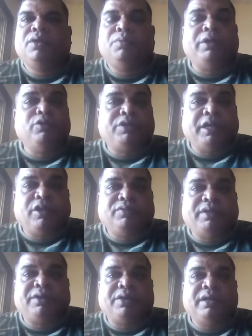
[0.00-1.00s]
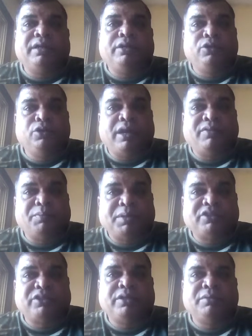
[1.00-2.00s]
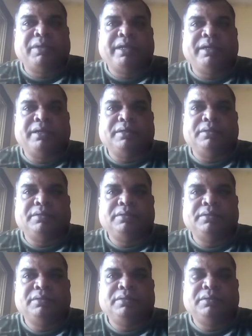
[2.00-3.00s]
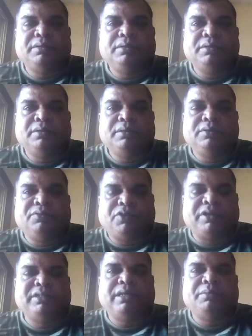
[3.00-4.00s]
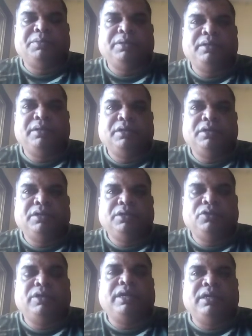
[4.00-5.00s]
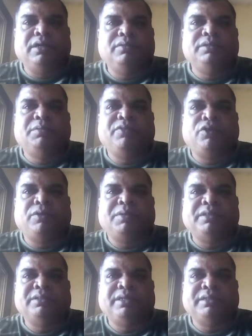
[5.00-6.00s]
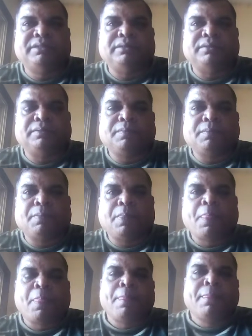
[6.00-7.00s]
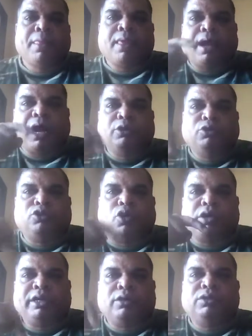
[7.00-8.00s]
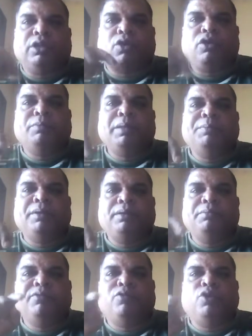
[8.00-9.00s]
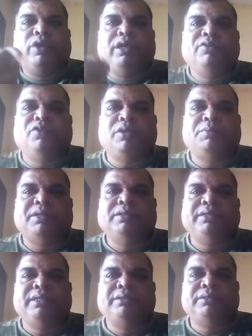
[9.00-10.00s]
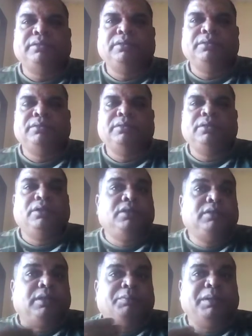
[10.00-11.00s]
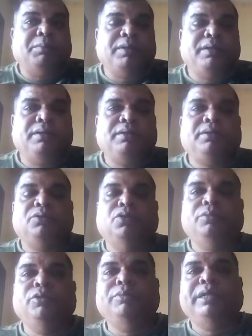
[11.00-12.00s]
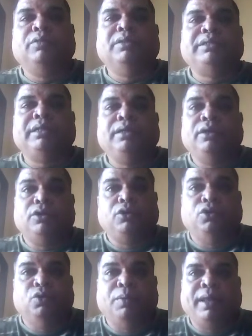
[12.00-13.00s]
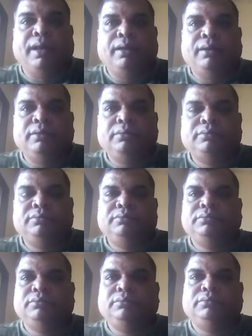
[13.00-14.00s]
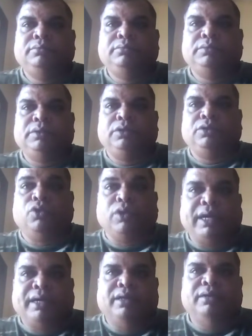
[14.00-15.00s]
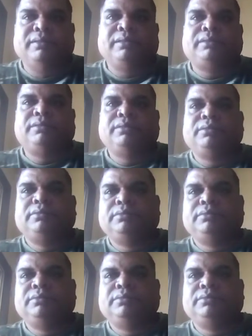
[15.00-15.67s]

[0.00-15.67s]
When you think of that trigger, do you have a picture in mind? For example, you get nervous before a presentation. Are you talking to the wrong people before going in for a presentation? The people whom you meet will say, do well, don't get nervous,